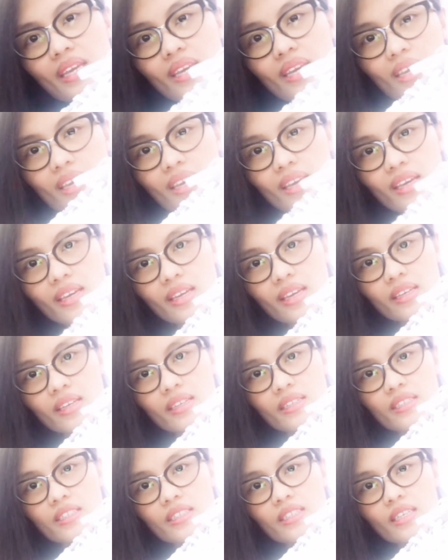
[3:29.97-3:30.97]

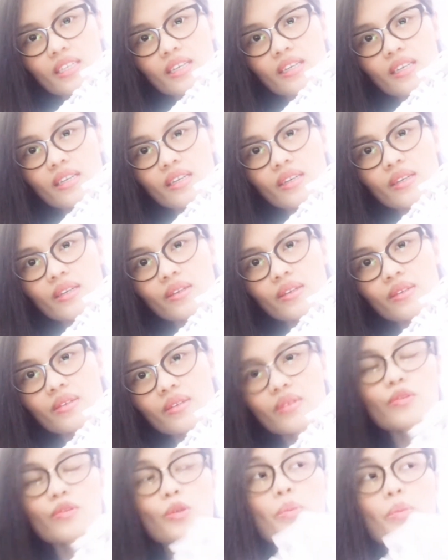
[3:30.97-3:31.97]
And
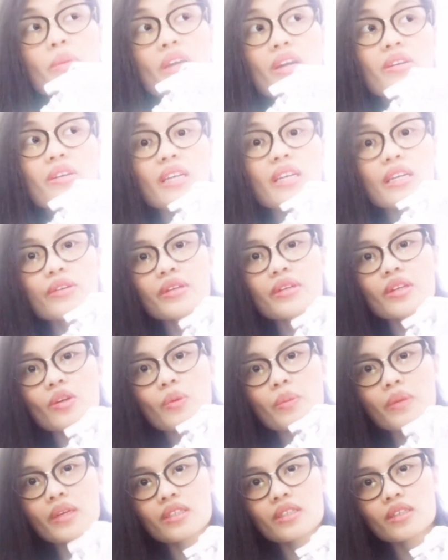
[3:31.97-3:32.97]
for me, I really
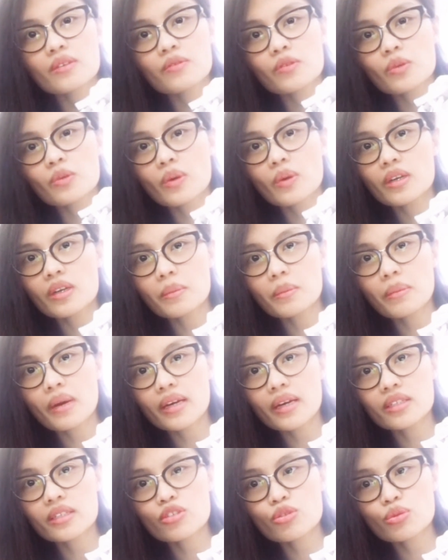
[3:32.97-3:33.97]
recommend if you want to
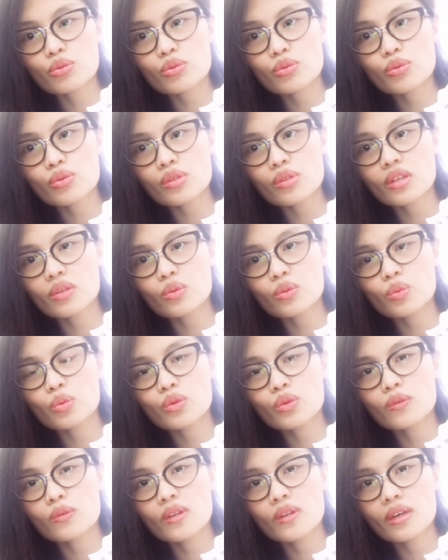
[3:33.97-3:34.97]
buy shoes that
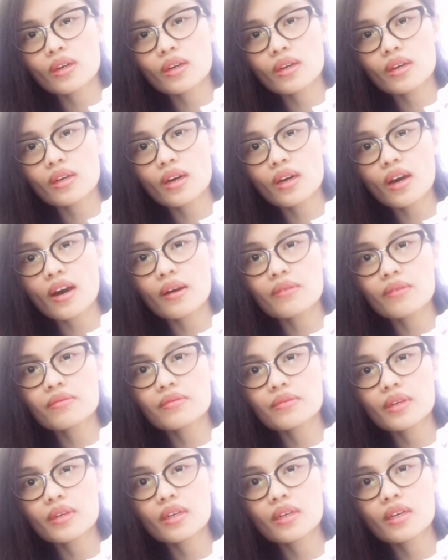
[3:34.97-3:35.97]
would have
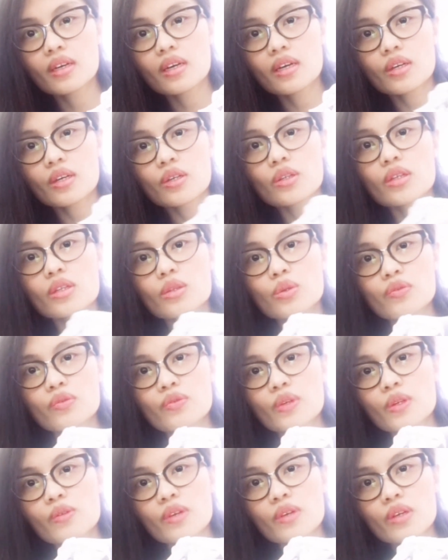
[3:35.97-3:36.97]
that you
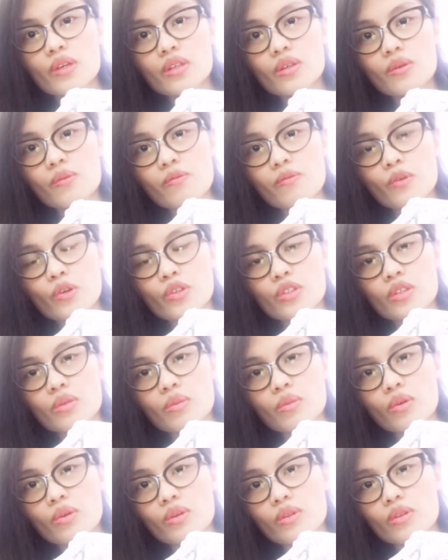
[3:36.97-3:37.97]
feel very
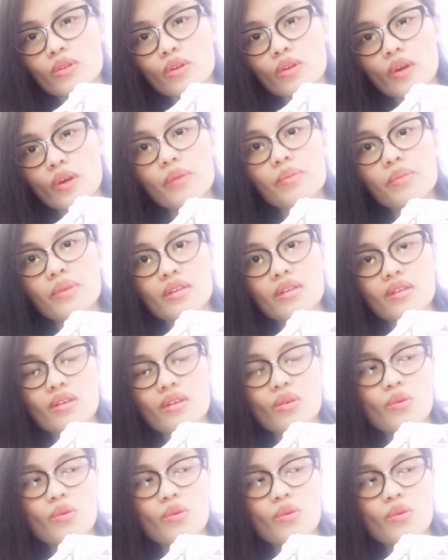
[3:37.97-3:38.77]
comfortable, or I mean